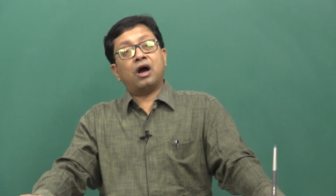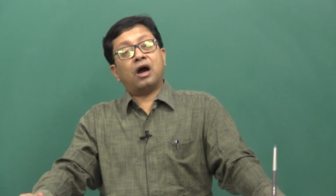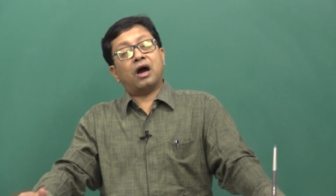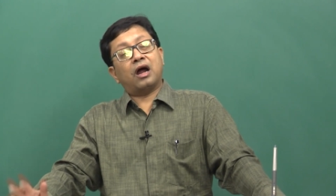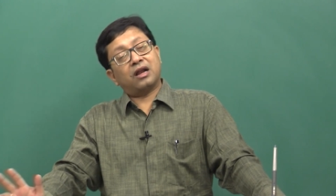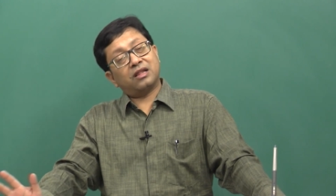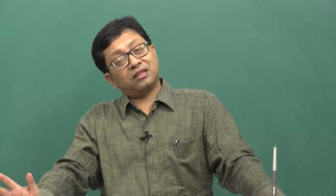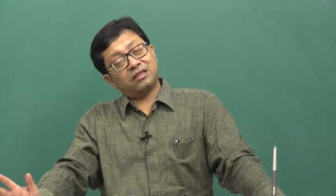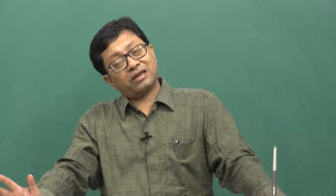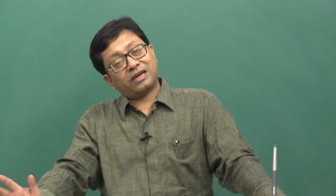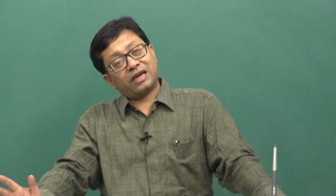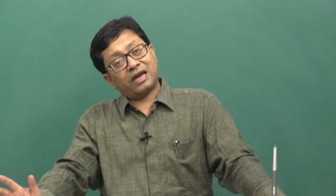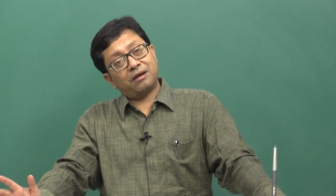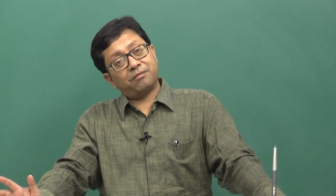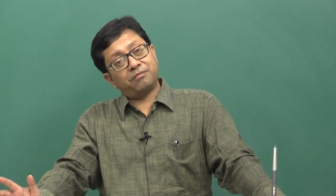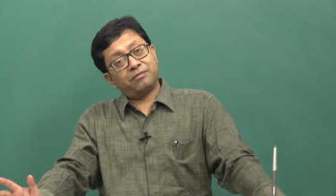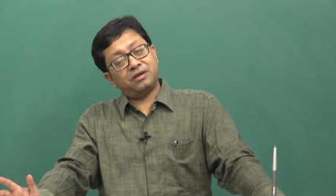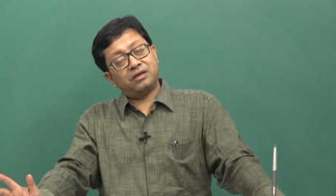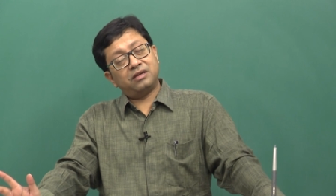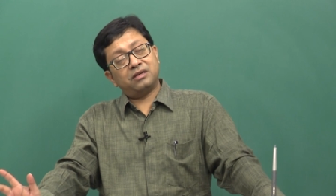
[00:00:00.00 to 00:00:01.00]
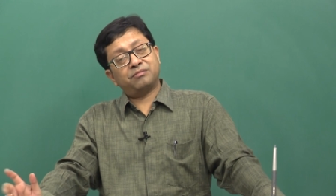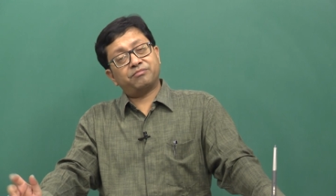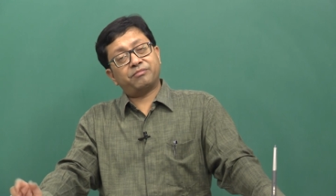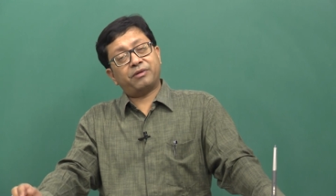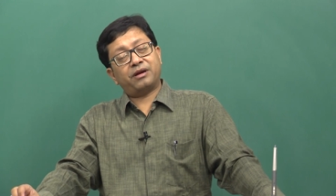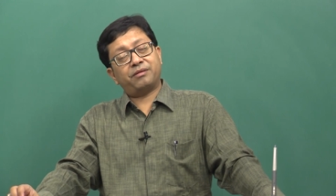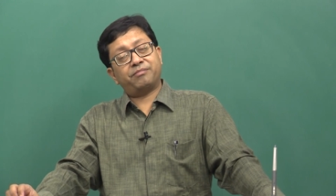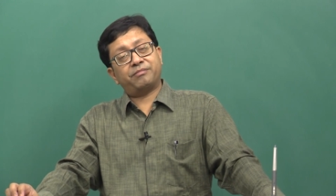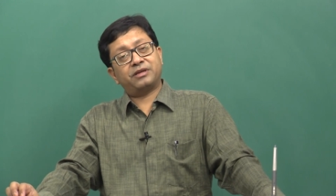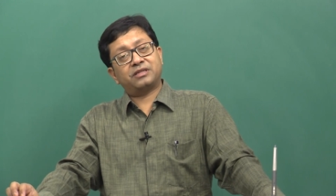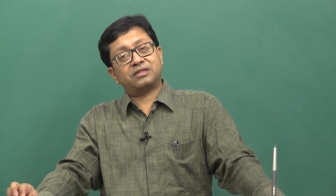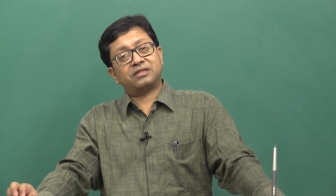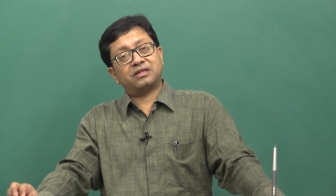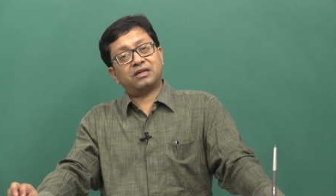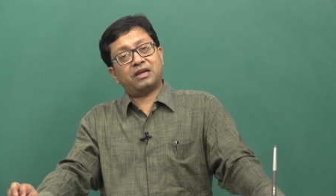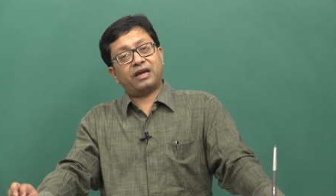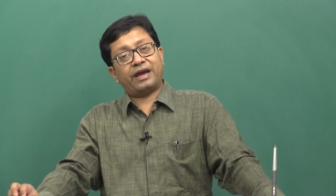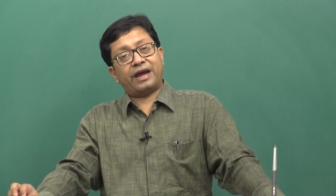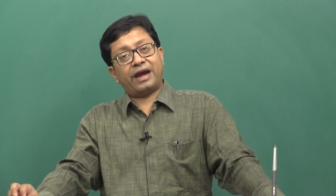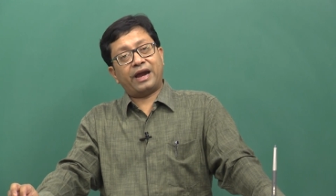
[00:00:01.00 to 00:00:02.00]
Another can be that
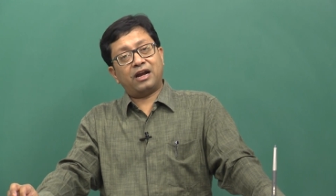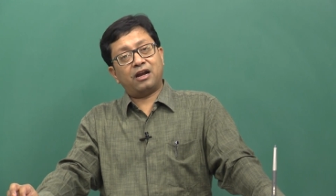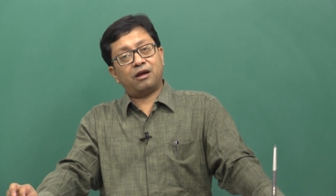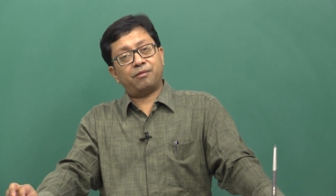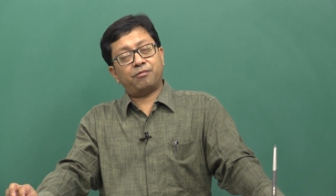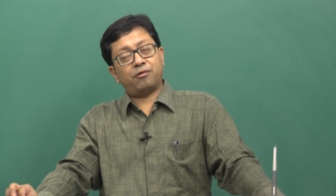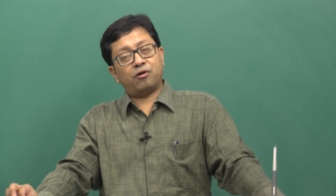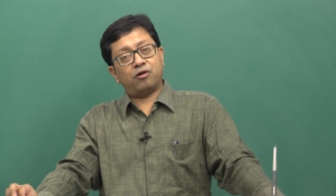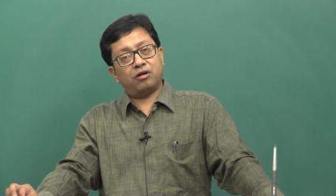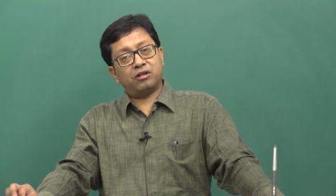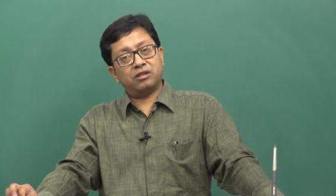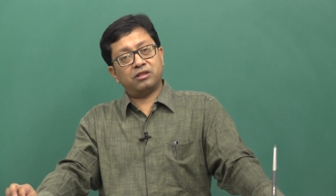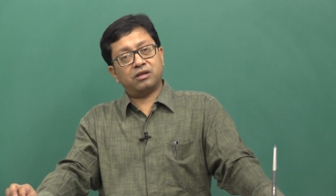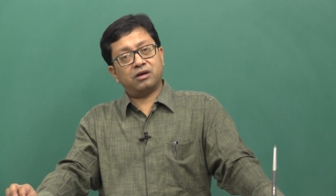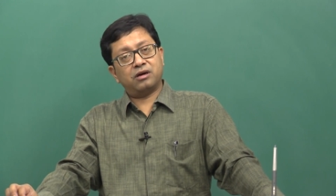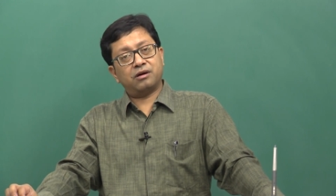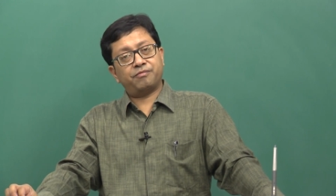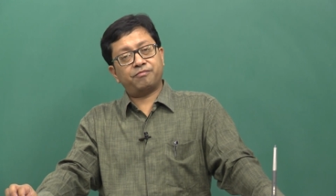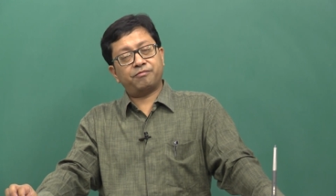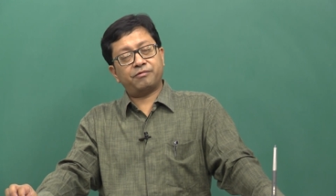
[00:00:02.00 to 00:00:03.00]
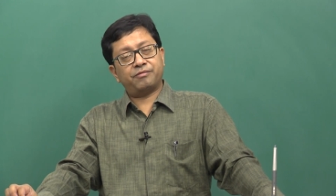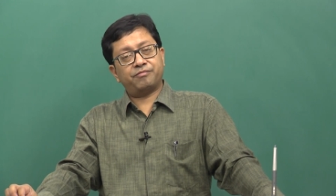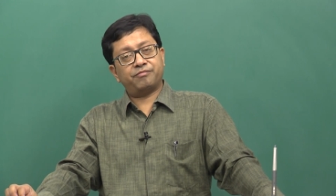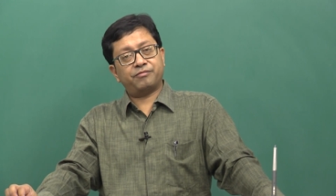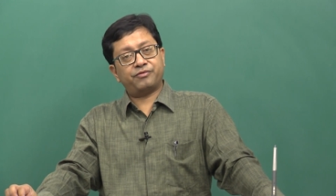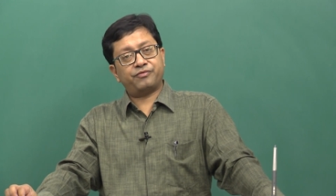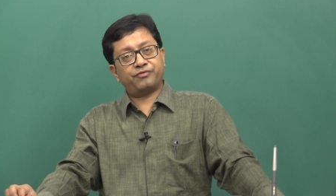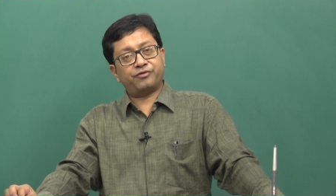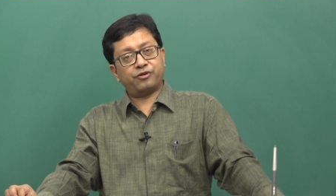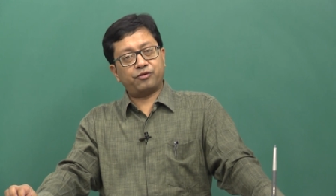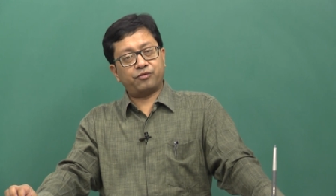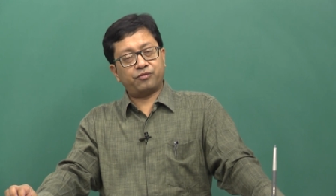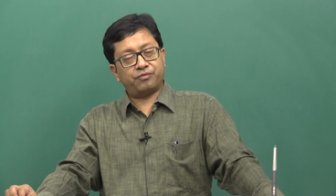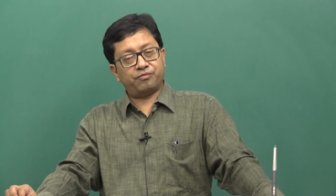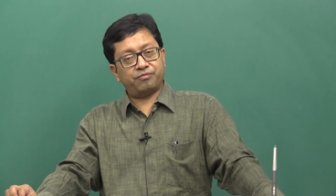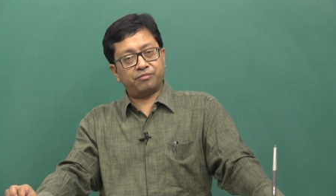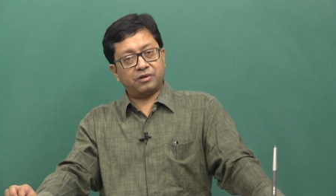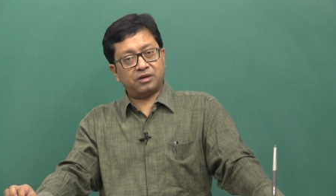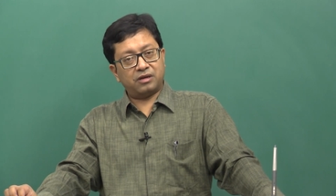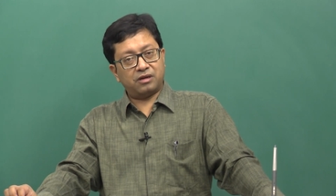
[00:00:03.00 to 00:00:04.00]
basically I add up all
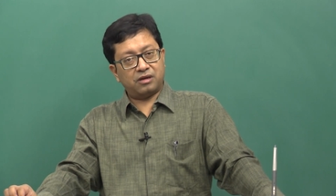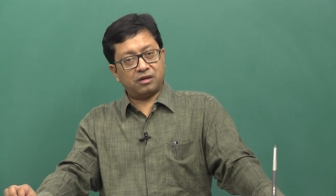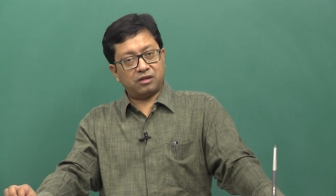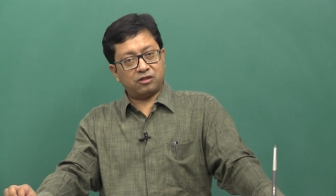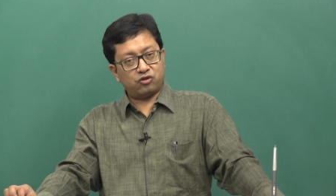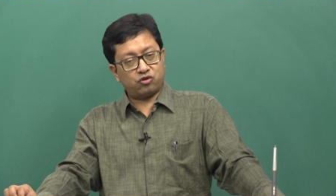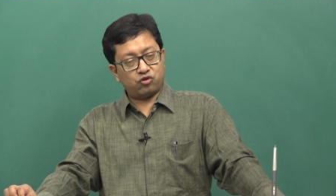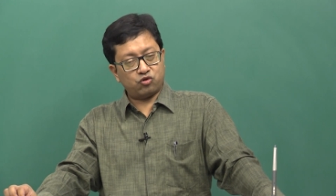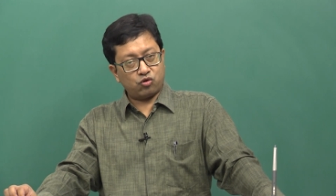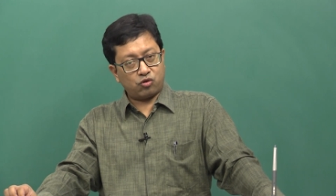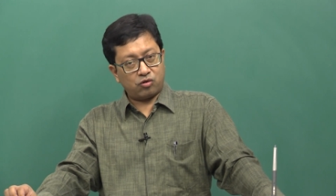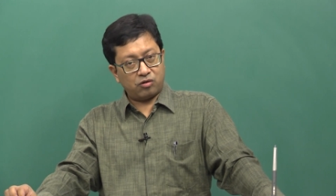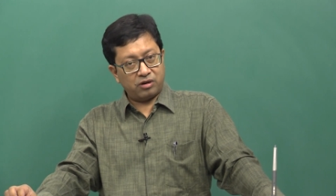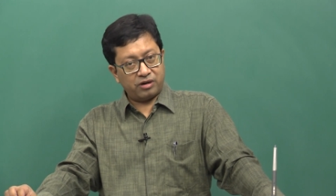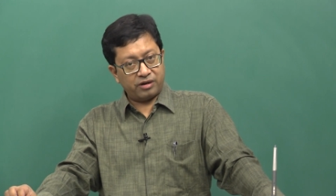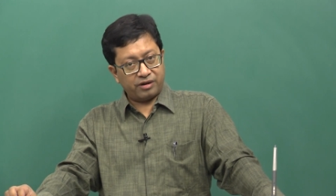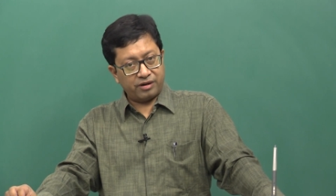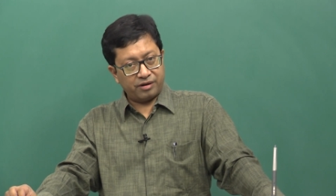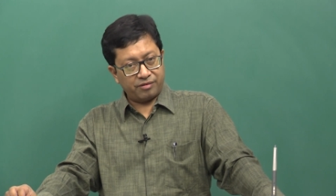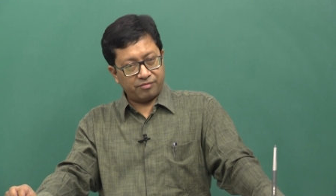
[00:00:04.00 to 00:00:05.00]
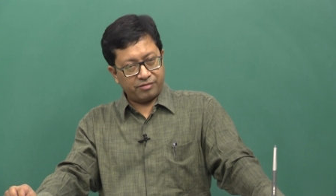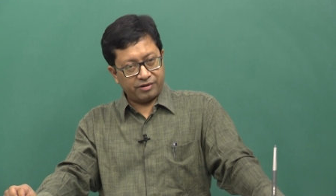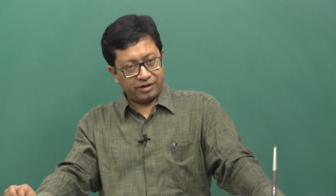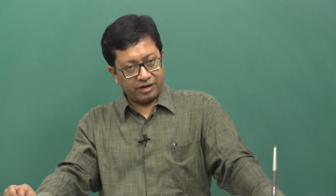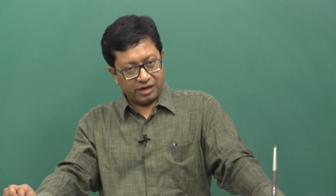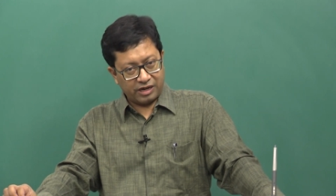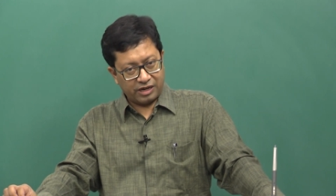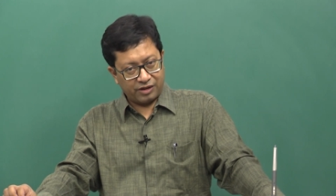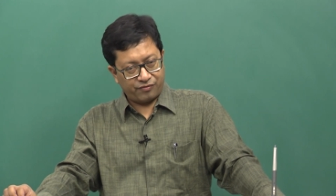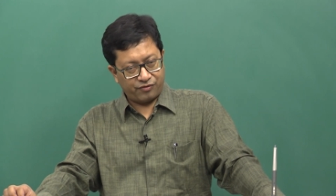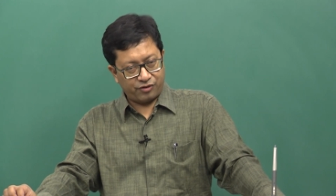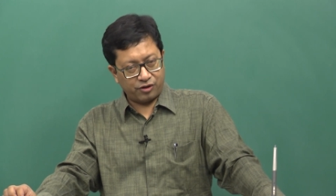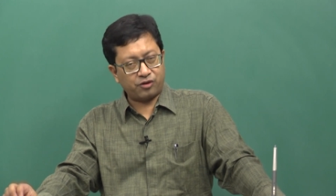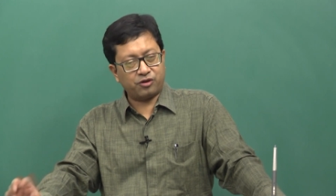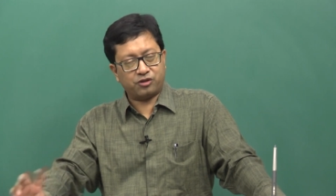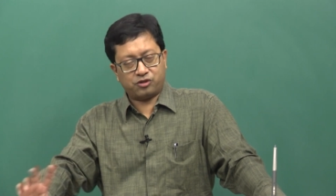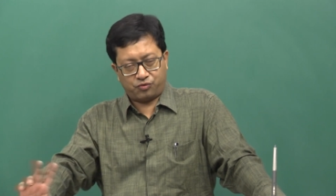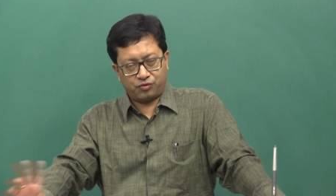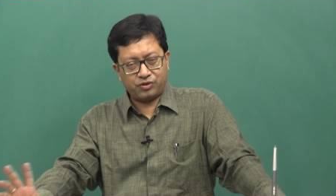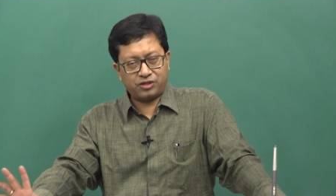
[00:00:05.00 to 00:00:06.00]
the so called relative frequency,